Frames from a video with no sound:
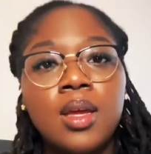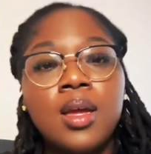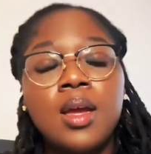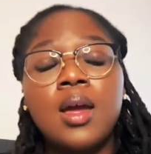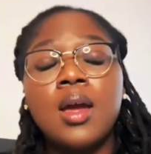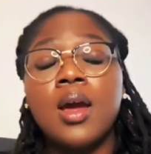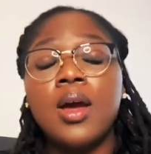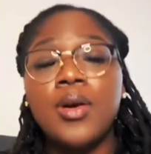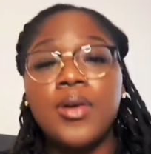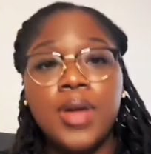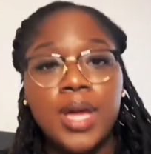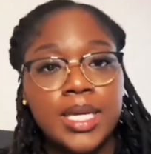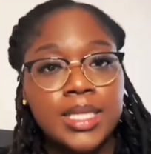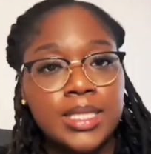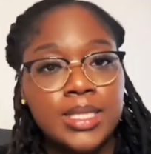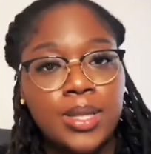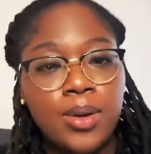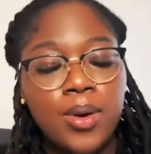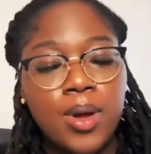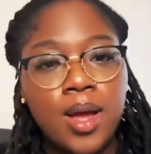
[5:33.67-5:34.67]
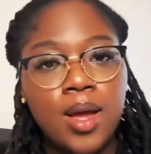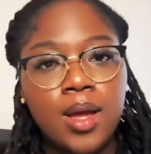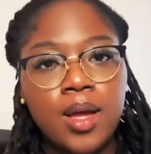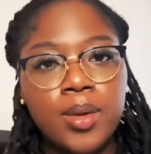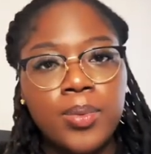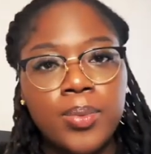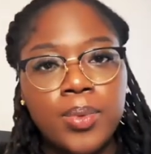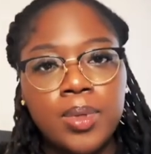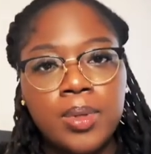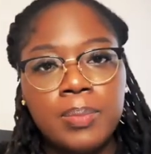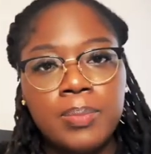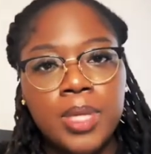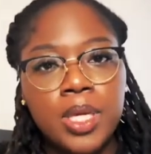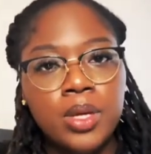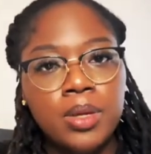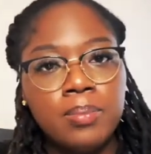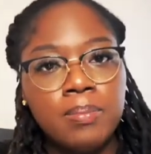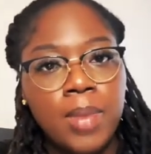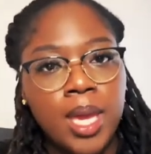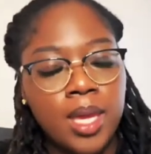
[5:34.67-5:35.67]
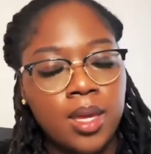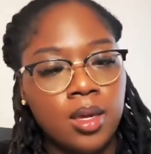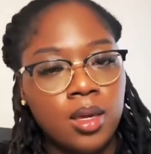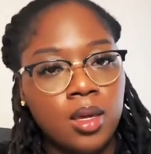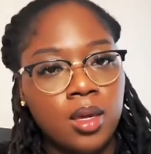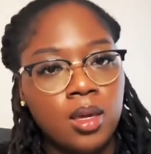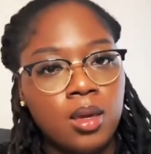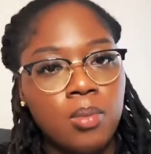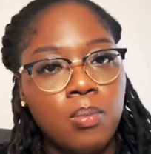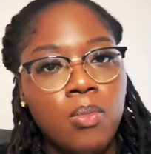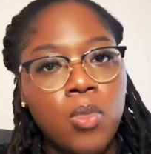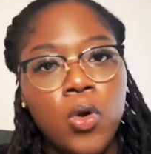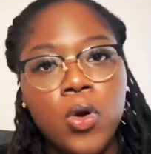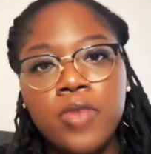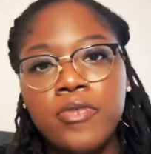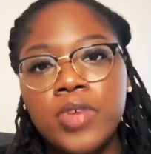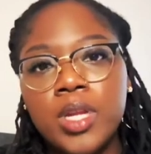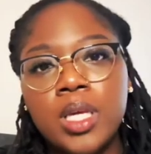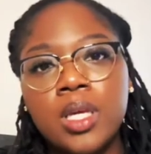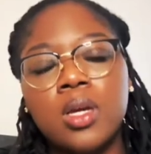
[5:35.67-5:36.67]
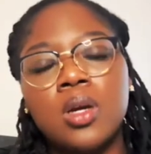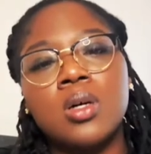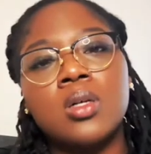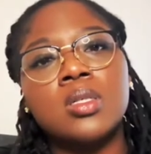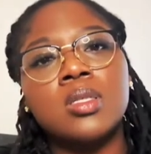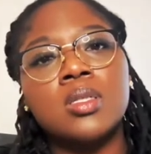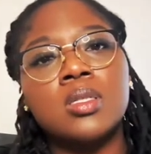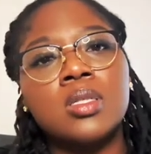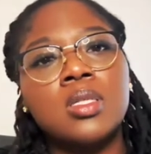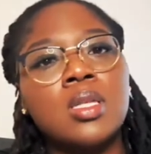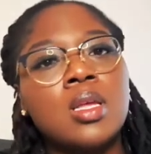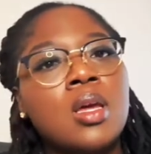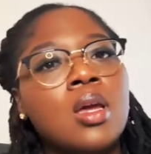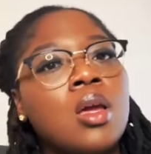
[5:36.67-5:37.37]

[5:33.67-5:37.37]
Okay, so I will be making more videos